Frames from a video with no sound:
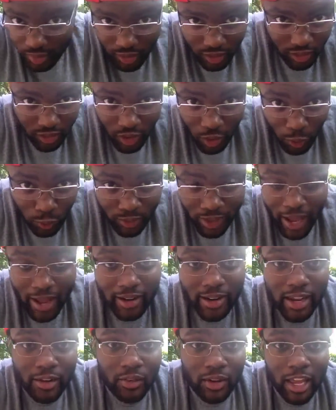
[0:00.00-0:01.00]
No, I
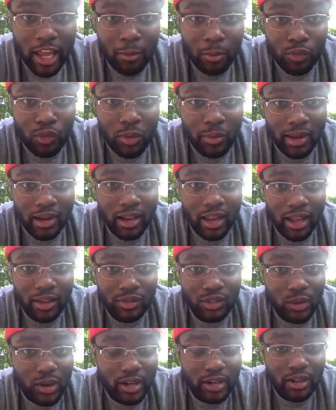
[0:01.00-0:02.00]
never camped before in my life,
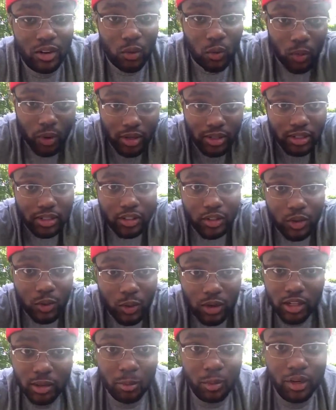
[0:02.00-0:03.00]
so I didn't know what to do,
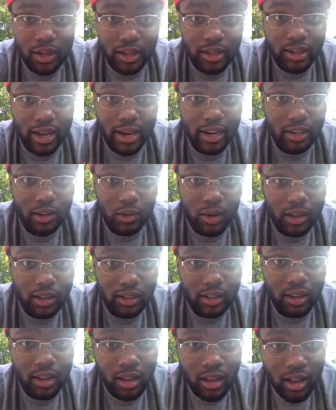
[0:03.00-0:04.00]
what to bring. I didn't know
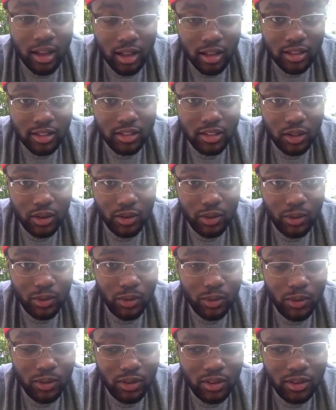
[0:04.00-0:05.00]
nothing.
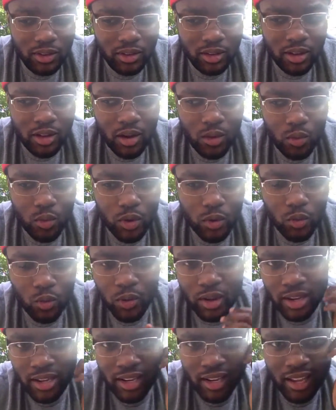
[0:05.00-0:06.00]
So we
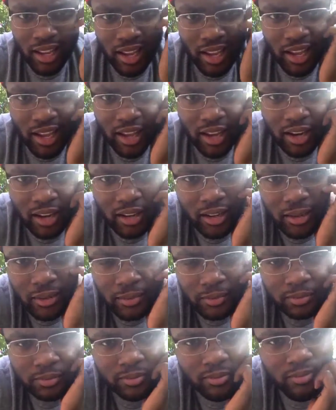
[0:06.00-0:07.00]
went,
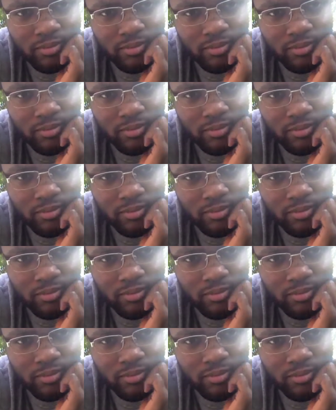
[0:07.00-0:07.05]
and